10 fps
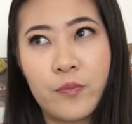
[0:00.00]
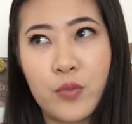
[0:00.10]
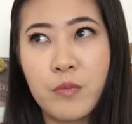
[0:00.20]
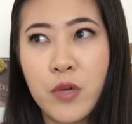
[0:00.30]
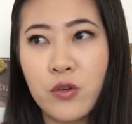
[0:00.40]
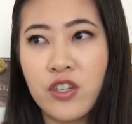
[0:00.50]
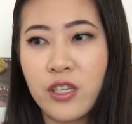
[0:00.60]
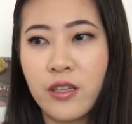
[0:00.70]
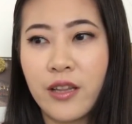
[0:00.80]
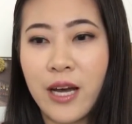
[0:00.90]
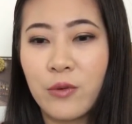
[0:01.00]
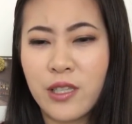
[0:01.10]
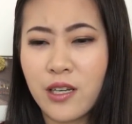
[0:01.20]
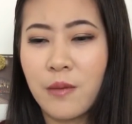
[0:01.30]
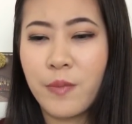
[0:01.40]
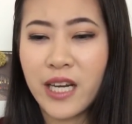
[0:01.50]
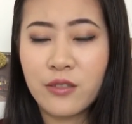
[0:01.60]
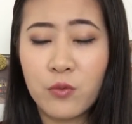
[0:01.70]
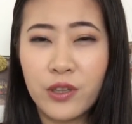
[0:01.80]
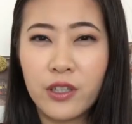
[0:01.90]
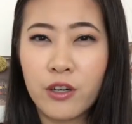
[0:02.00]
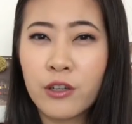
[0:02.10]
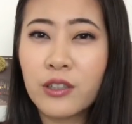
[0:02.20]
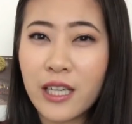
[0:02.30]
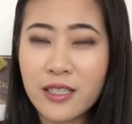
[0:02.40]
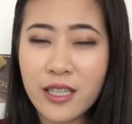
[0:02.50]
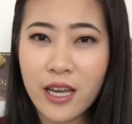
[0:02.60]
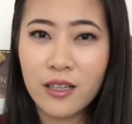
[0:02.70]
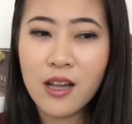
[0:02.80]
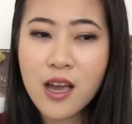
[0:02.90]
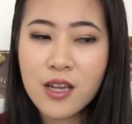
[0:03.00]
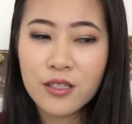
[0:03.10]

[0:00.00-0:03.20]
promotion that was combined with the Earth Day sale.